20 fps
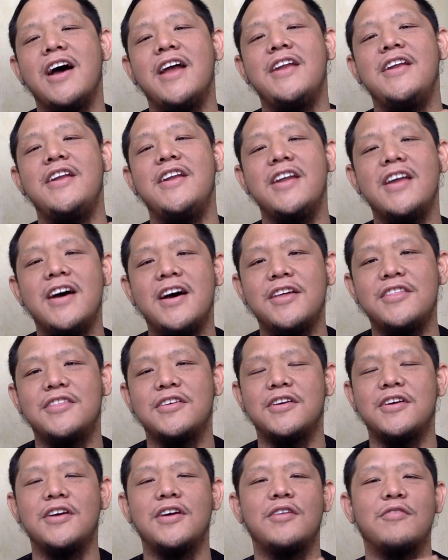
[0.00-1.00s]

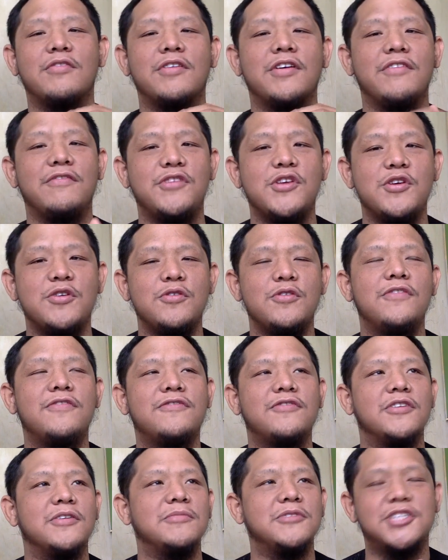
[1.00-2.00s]
another review
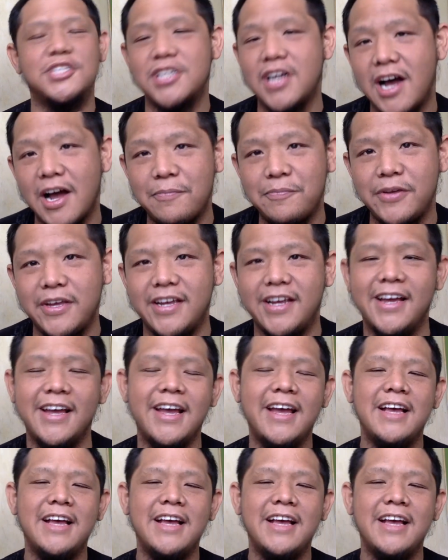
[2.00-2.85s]
from Shopee.